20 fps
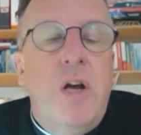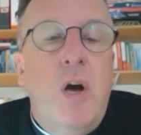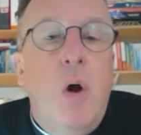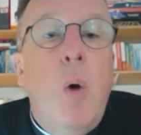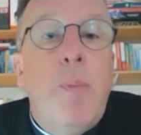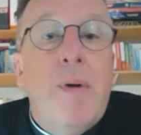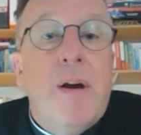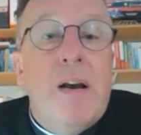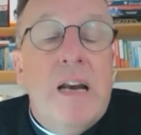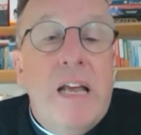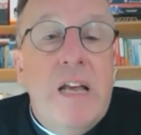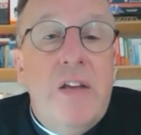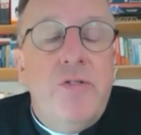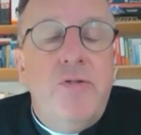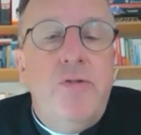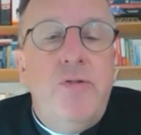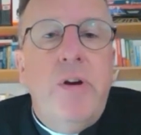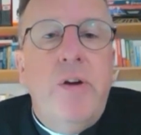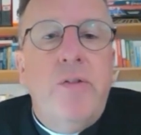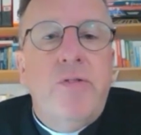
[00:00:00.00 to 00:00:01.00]
I hope at
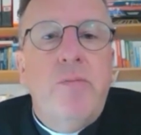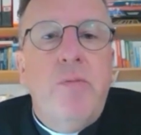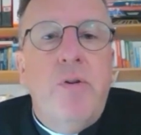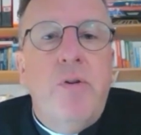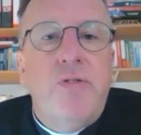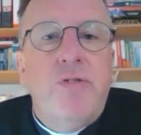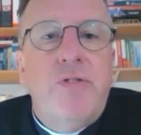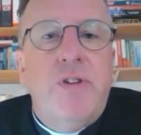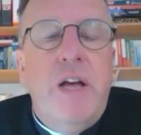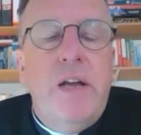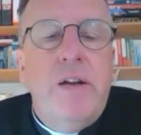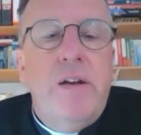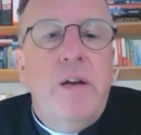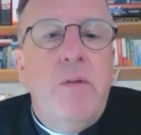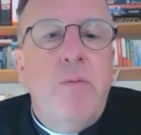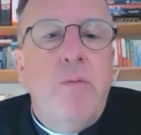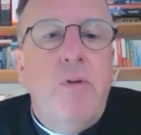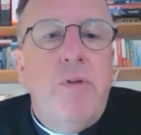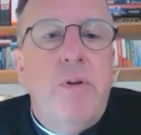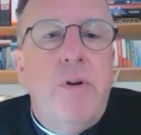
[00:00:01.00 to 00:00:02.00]
least you have some understanding
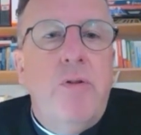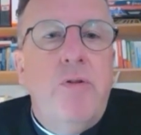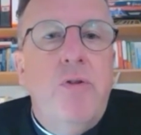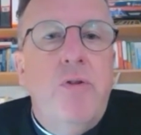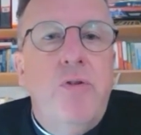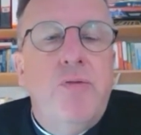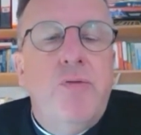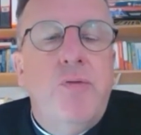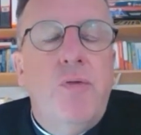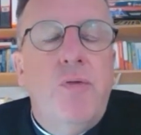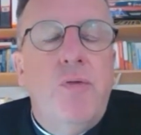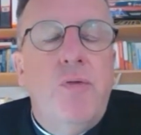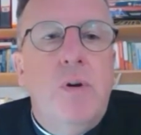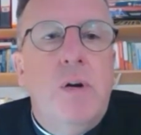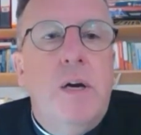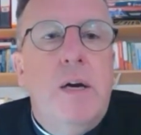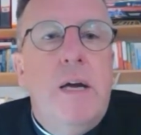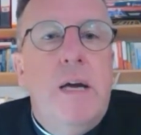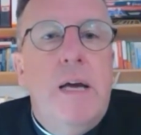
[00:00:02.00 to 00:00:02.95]
of what they're used for.